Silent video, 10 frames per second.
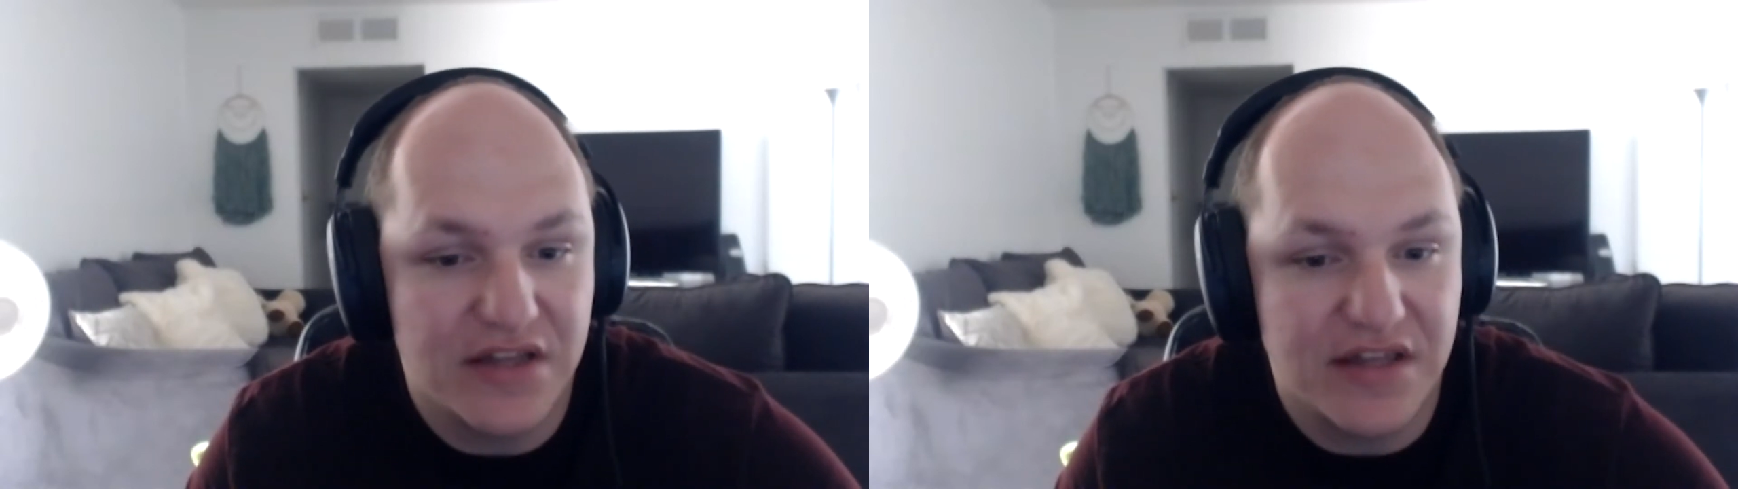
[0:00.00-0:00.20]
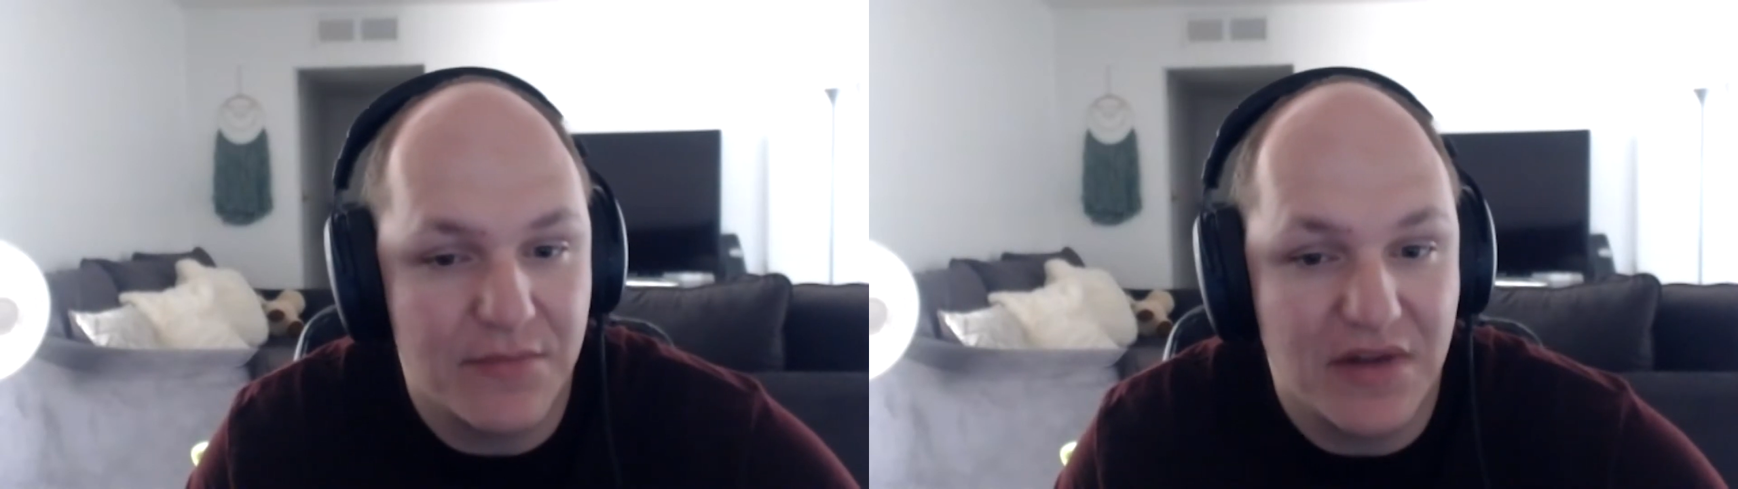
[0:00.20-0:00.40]

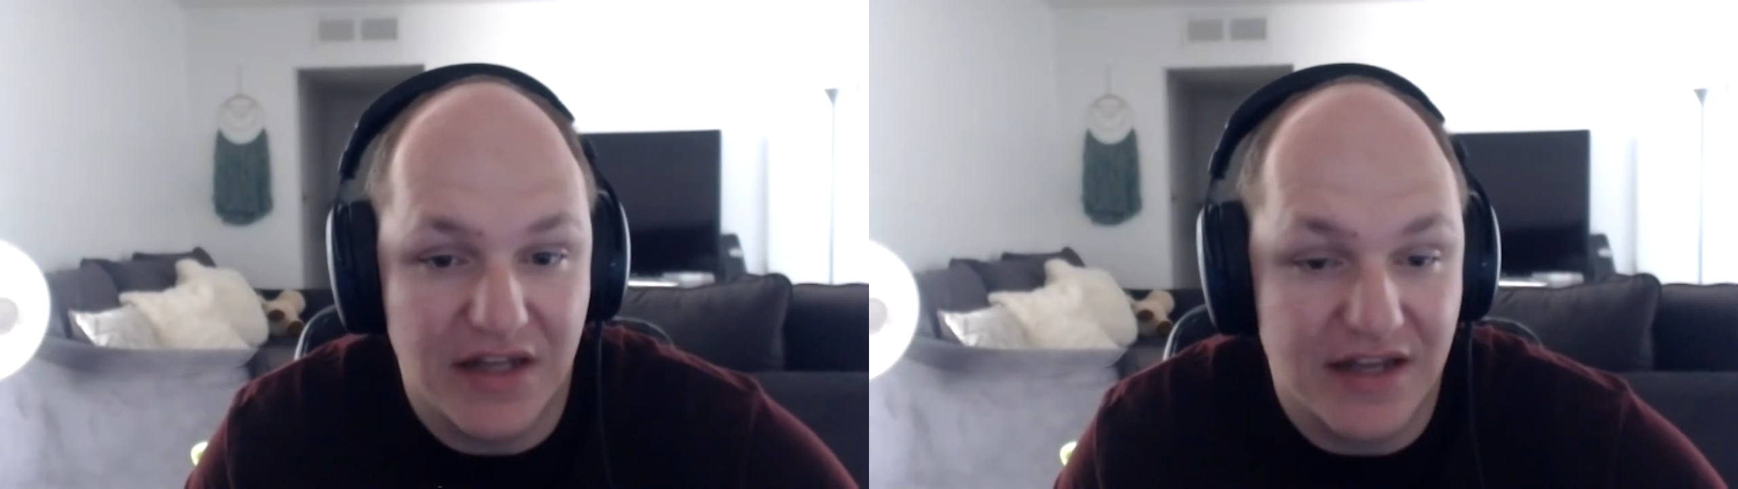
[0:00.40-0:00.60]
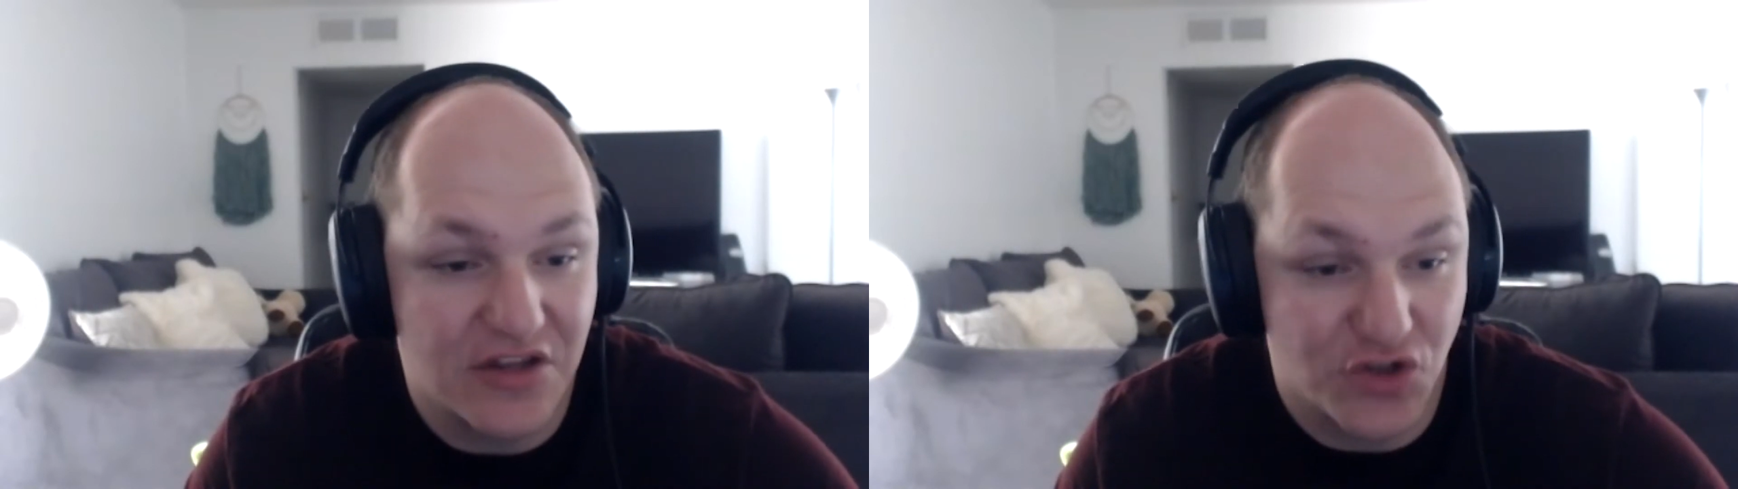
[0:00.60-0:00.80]
them in
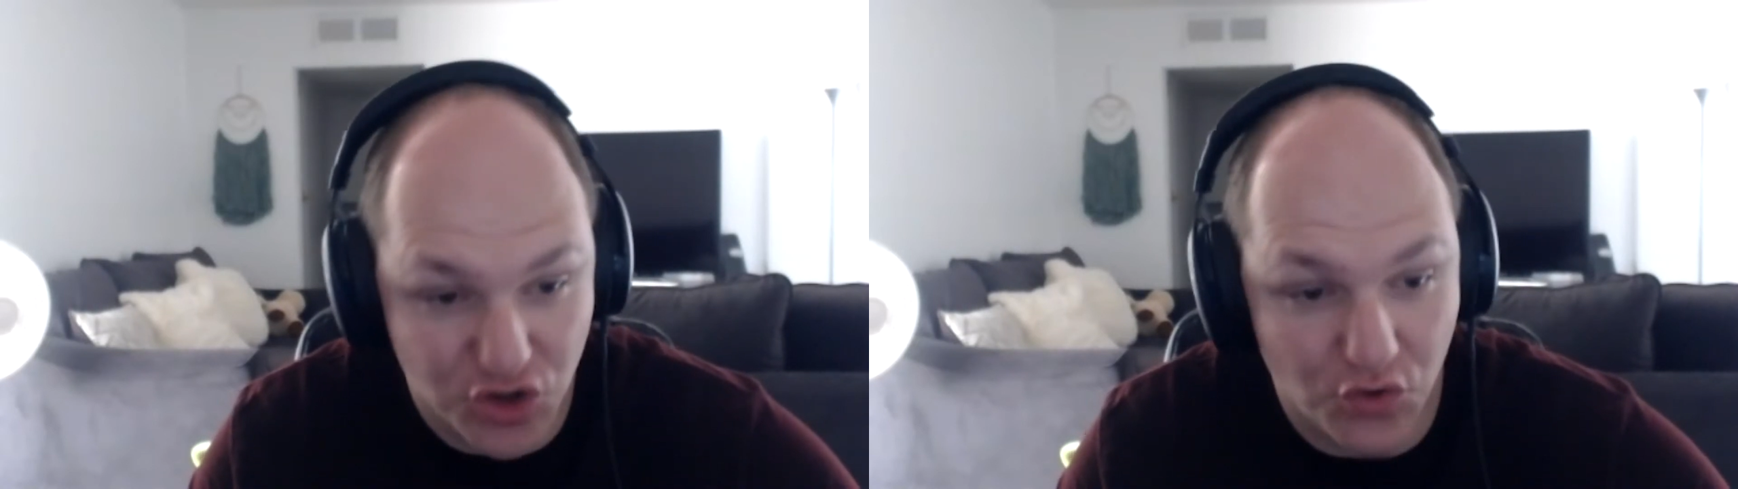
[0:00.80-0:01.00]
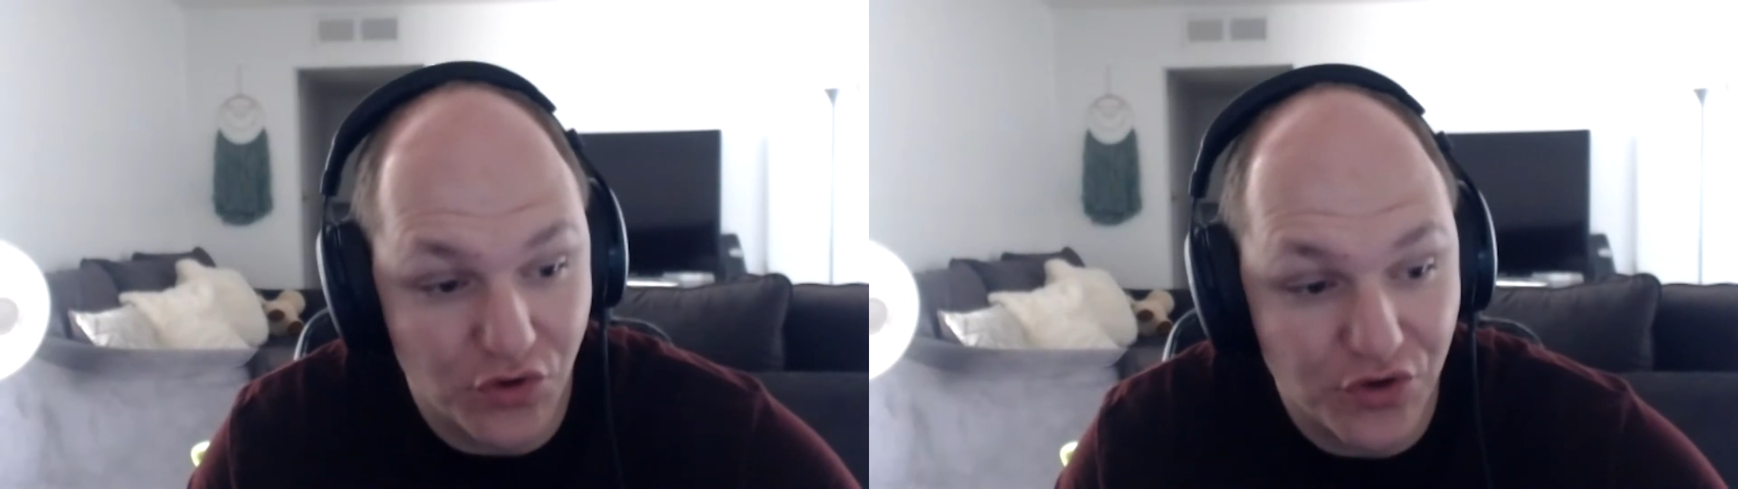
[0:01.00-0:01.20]
like the
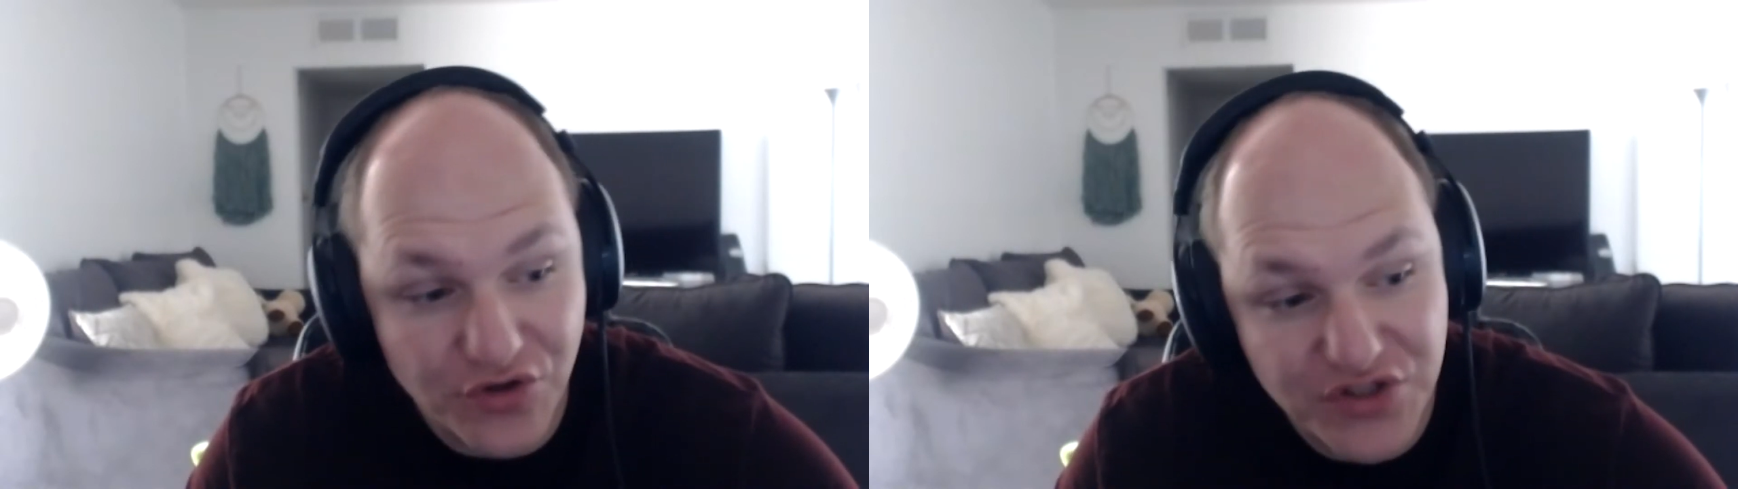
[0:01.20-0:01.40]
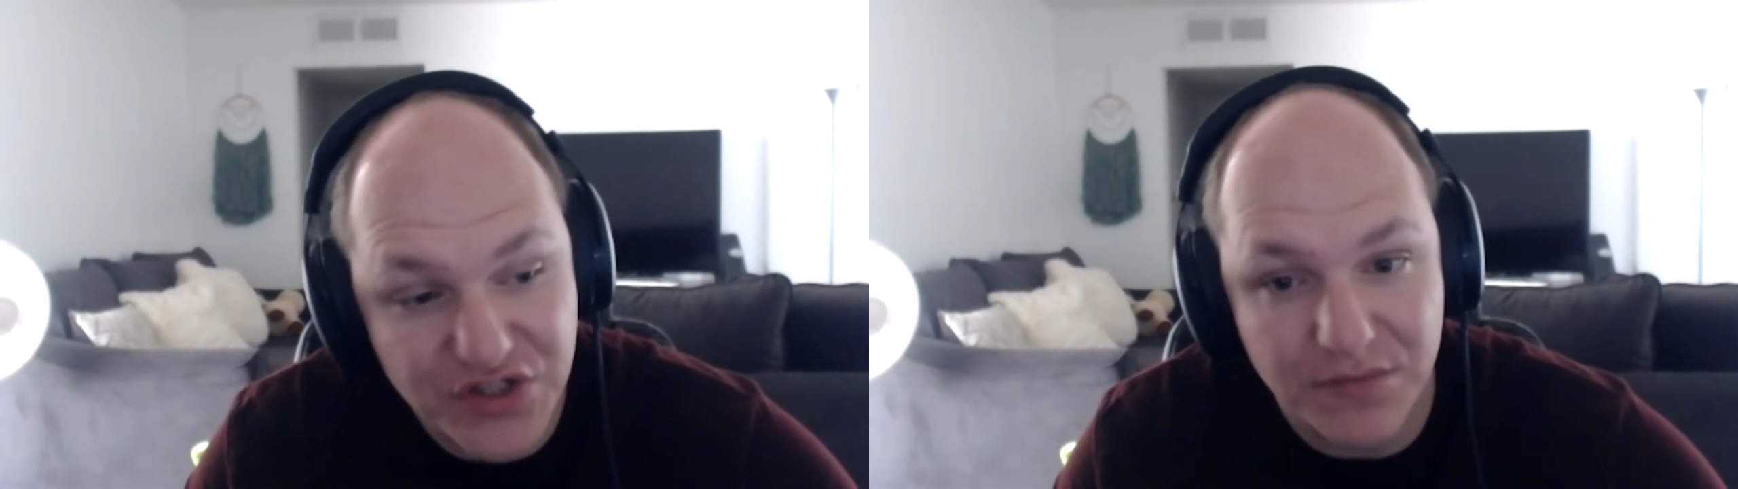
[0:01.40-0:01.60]
shoulder or
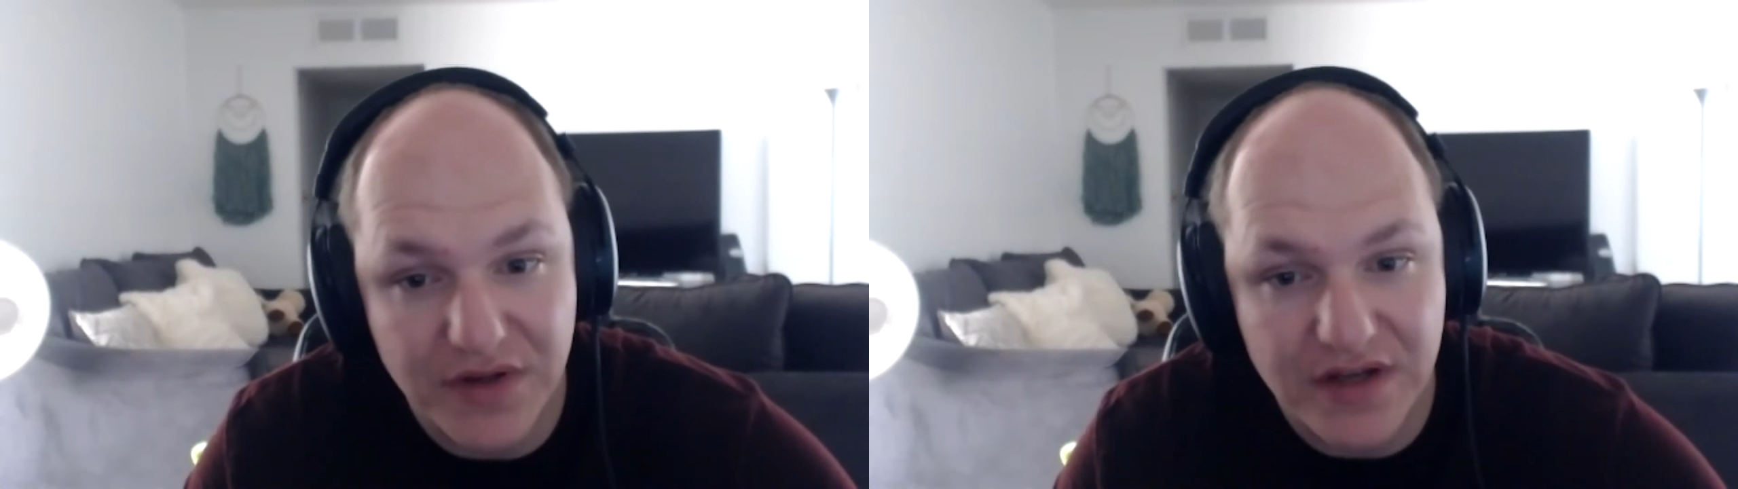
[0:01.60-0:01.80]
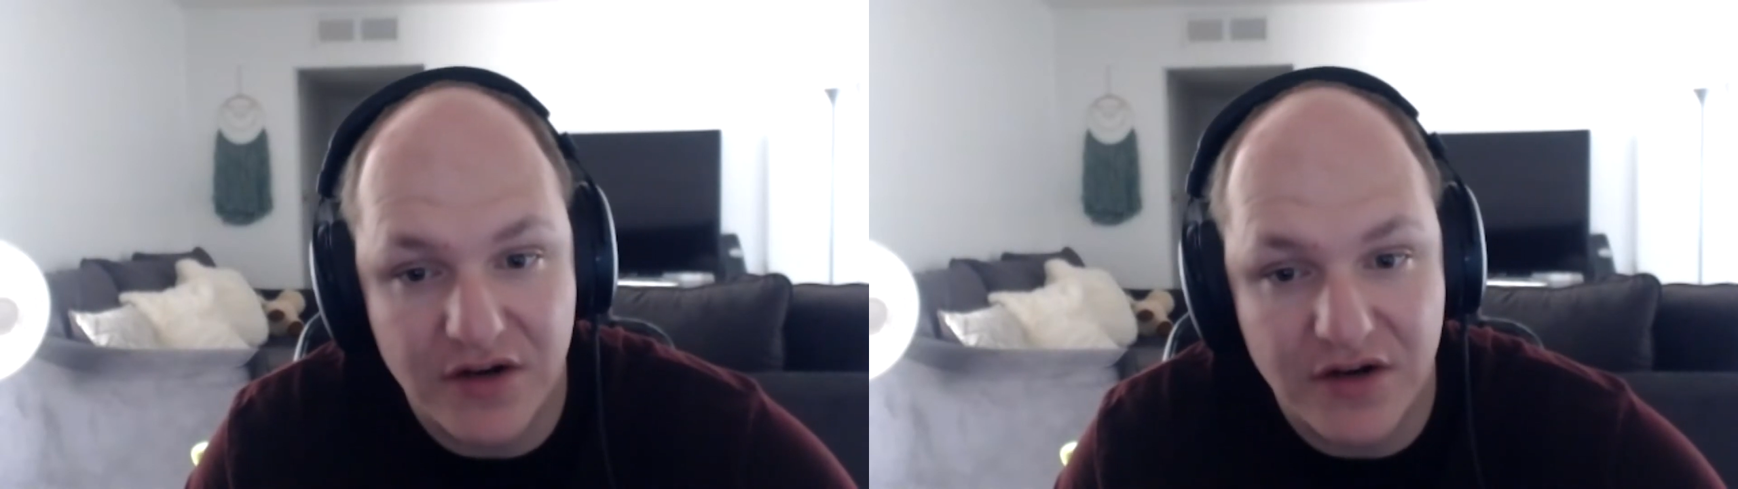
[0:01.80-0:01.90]
something,